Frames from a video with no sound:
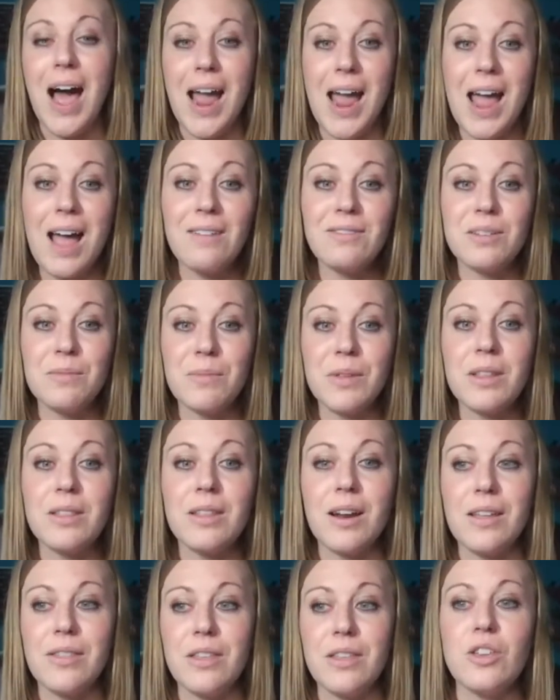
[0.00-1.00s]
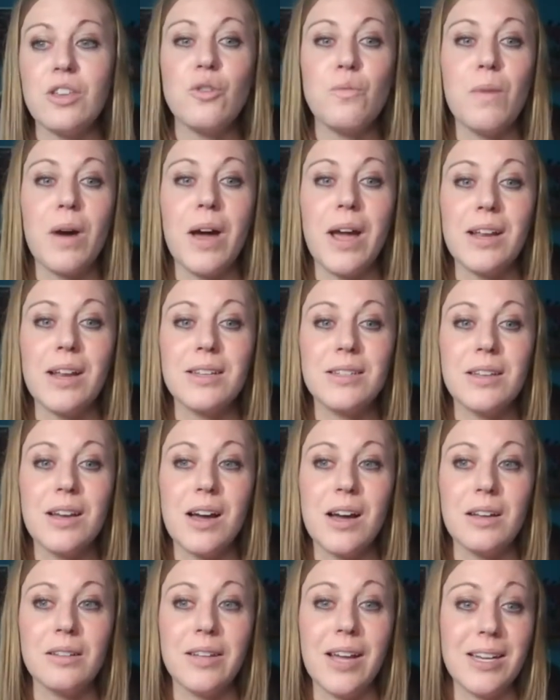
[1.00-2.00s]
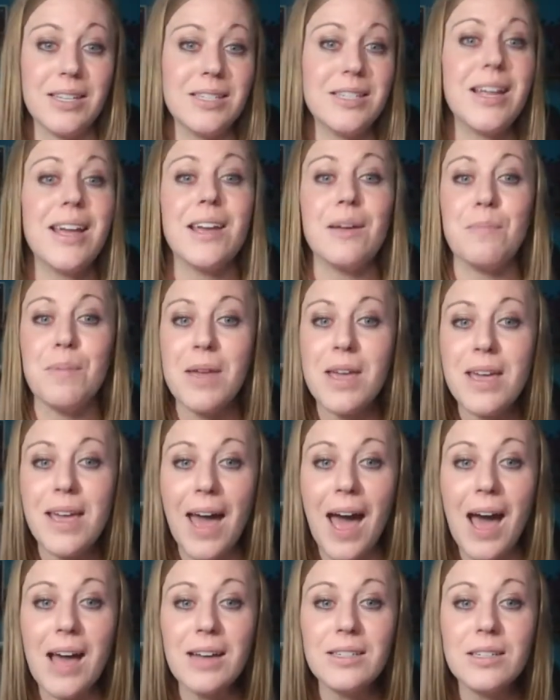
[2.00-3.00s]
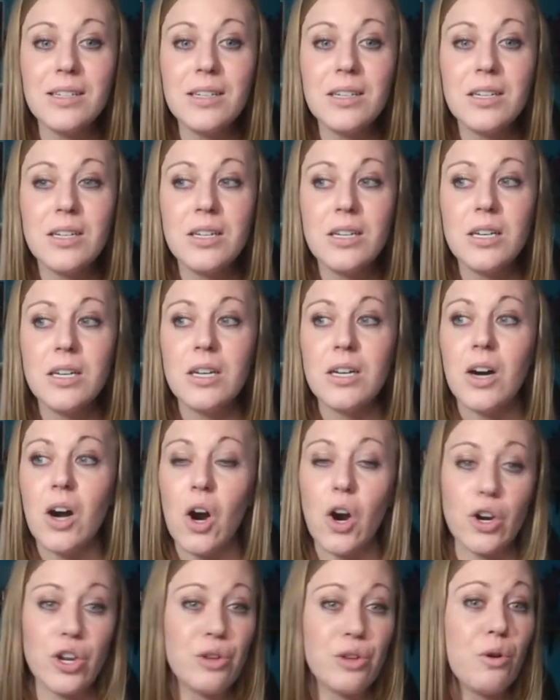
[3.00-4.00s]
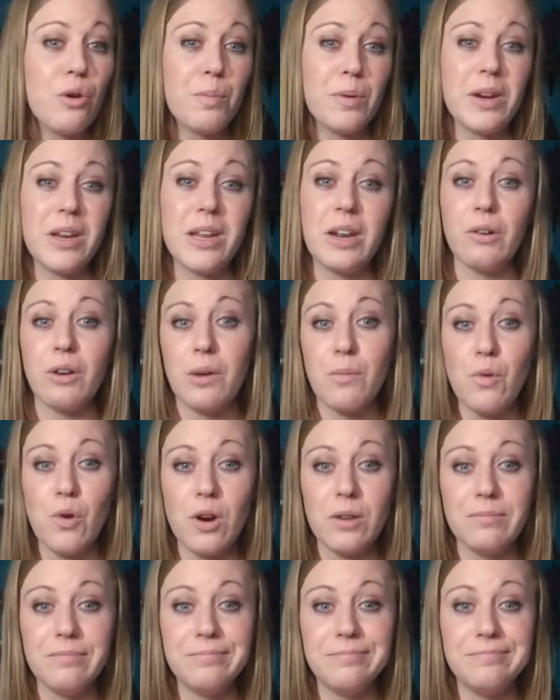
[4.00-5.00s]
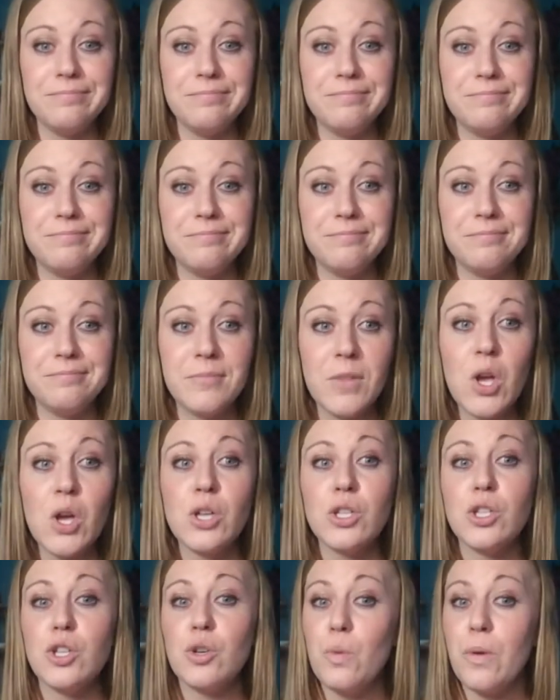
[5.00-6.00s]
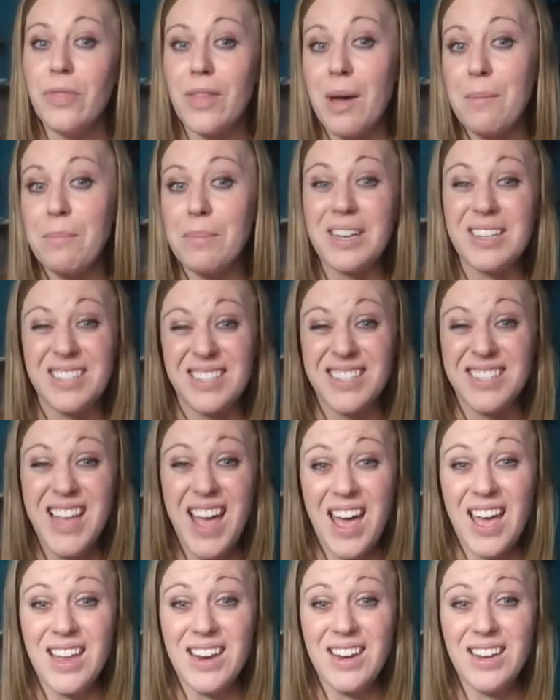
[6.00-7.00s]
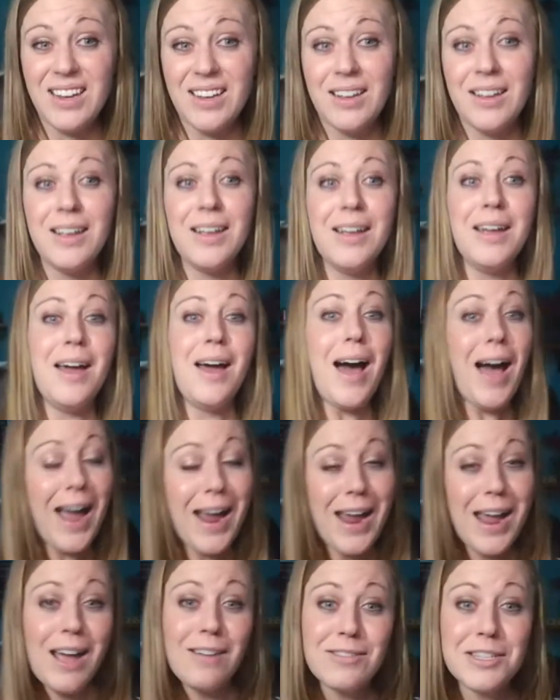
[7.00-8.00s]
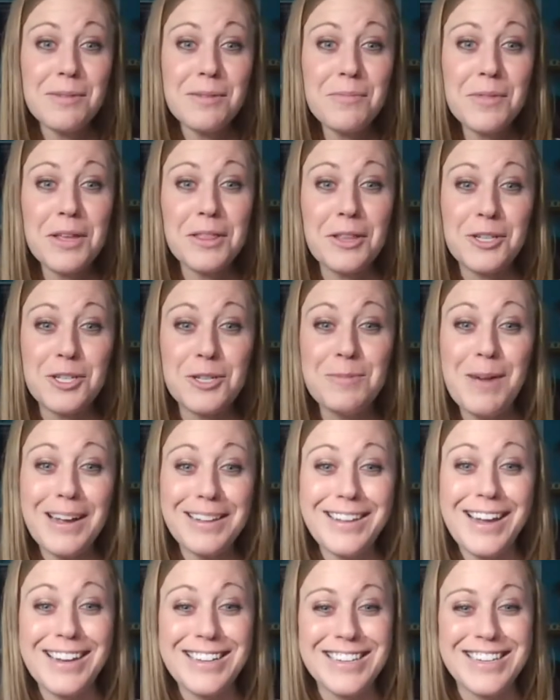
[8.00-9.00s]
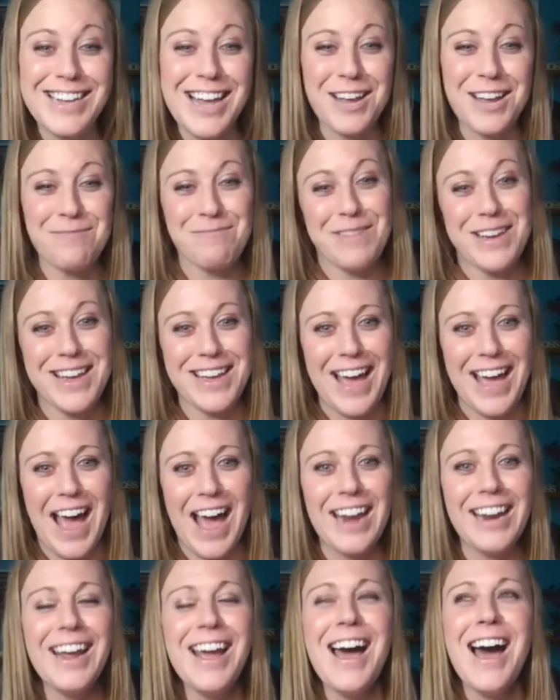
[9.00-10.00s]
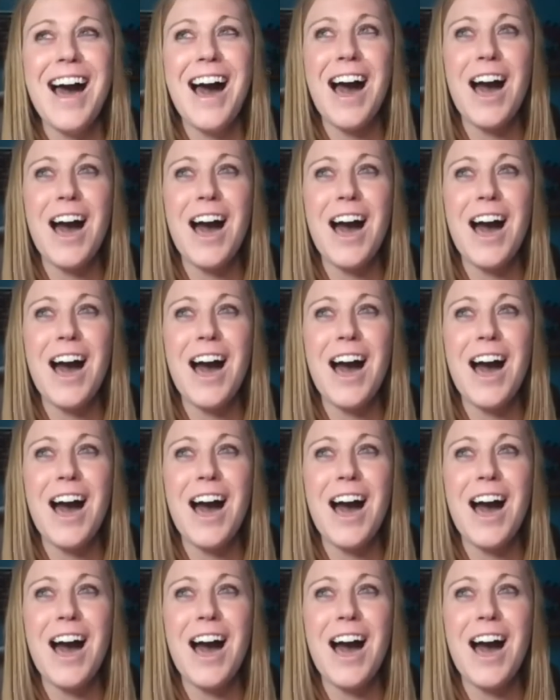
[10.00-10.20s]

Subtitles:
I have something that I think you might like to take a peek at. Are you open to hearing more? So with that being said, I have something that you might like to take a peek at.